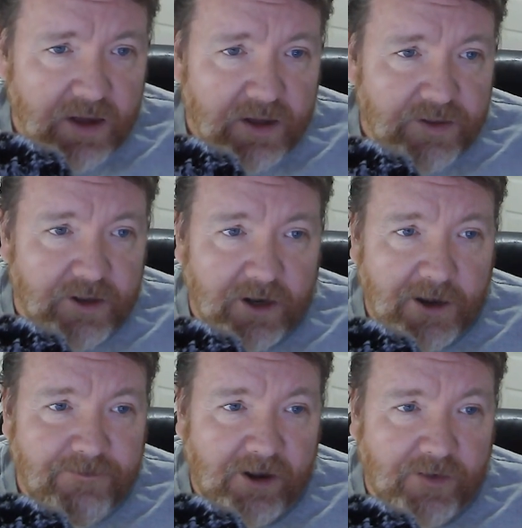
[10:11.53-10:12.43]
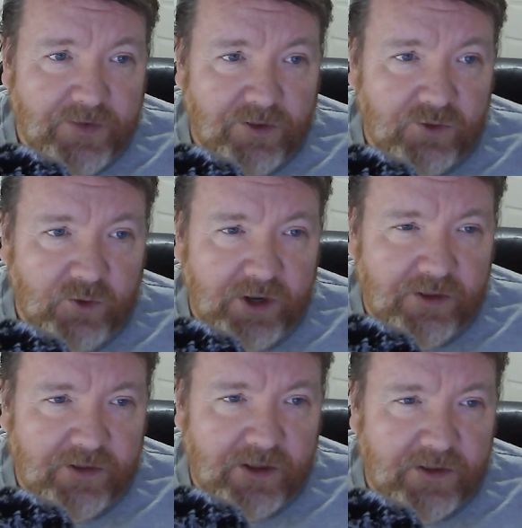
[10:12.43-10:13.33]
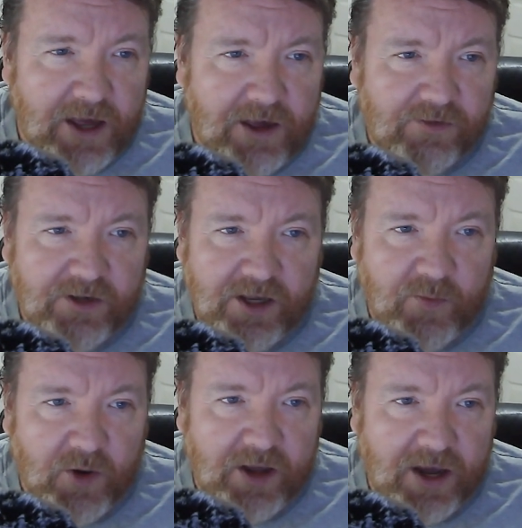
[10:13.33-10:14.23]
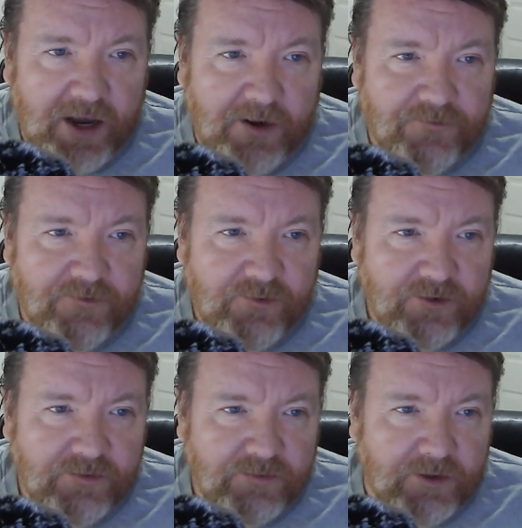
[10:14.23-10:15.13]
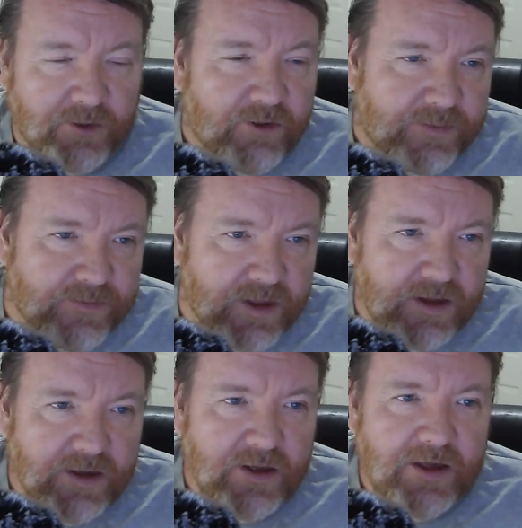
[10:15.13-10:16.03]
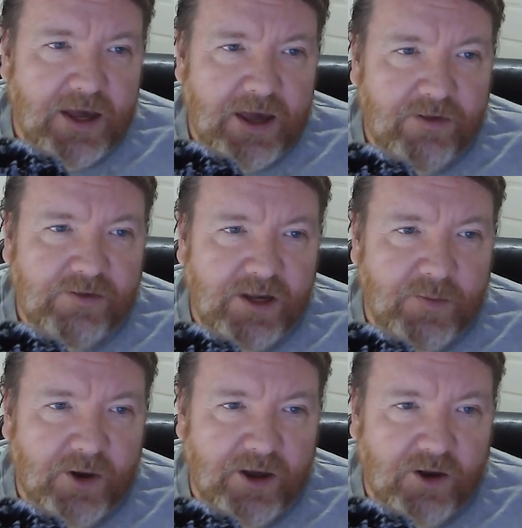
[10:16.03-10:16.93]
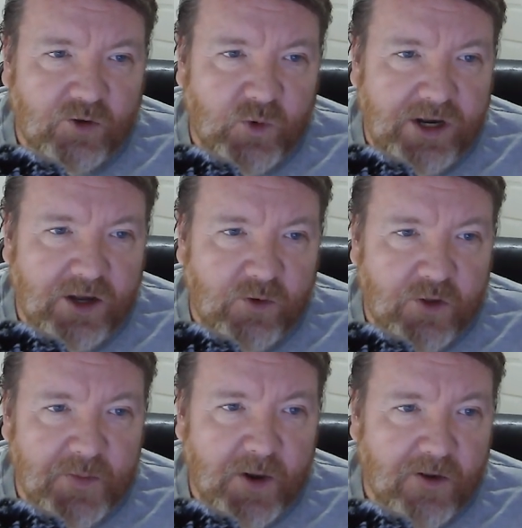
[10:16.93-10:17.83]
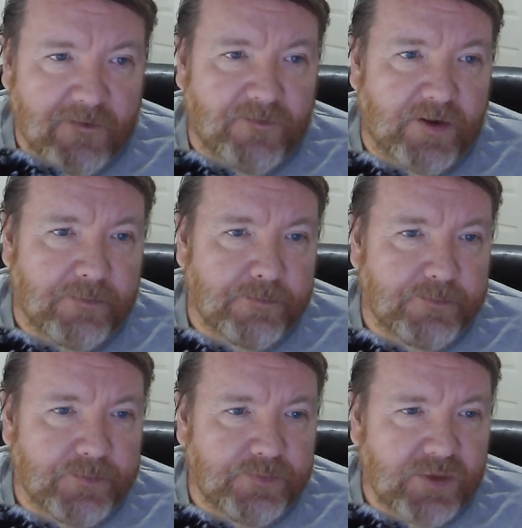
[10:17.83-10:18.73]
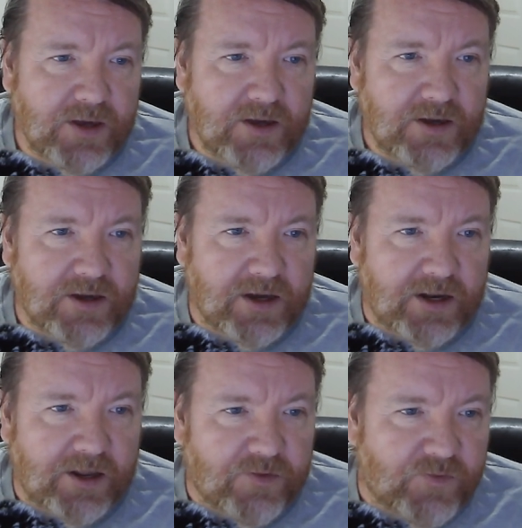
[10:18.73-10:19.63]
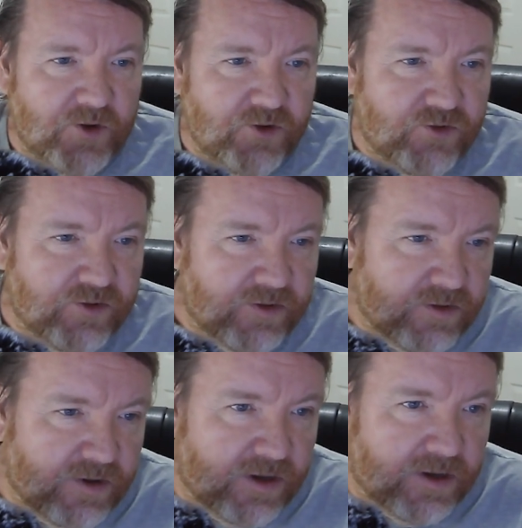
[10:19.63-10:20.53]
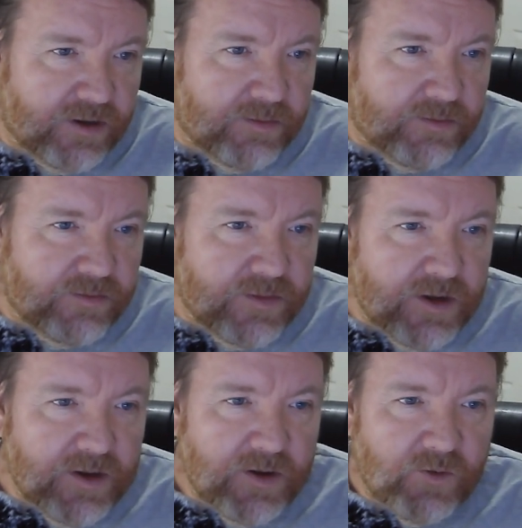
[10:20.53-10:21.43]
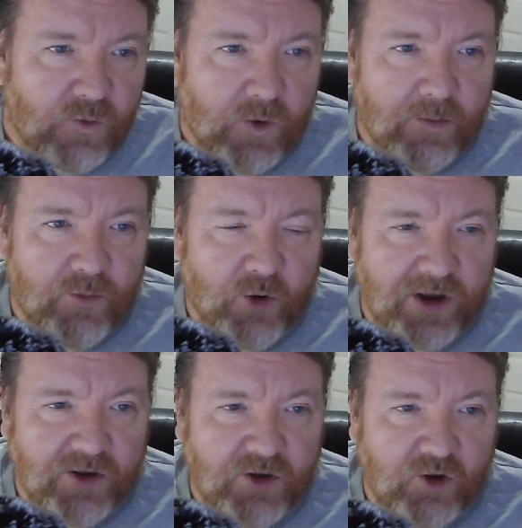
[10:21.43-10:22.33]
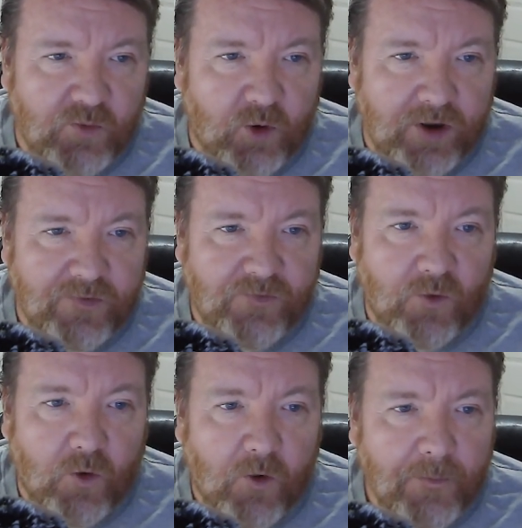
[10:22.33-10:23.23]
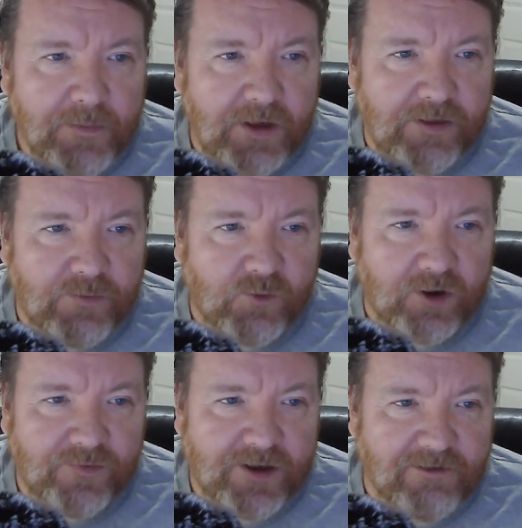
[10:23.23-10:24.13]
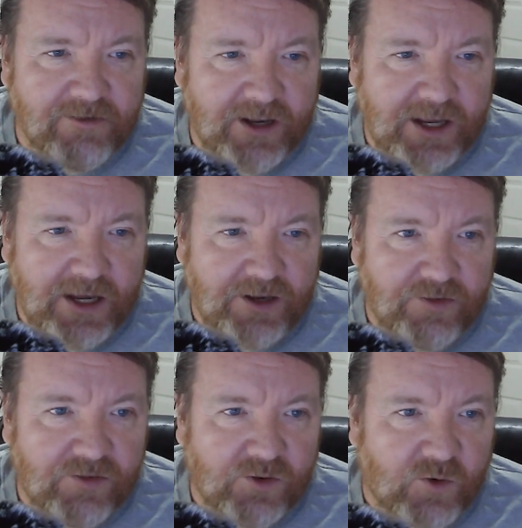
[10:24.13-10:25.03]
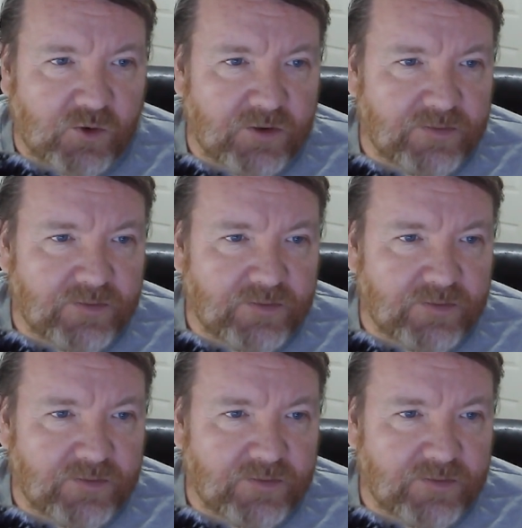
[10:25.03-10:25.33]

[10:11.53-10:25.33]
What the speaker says: The library I've installed is this SD by Adafruit. Oh, sorry, SD by Arduino Spark Fun, and it's version 1.2.4 is what I've currently installed.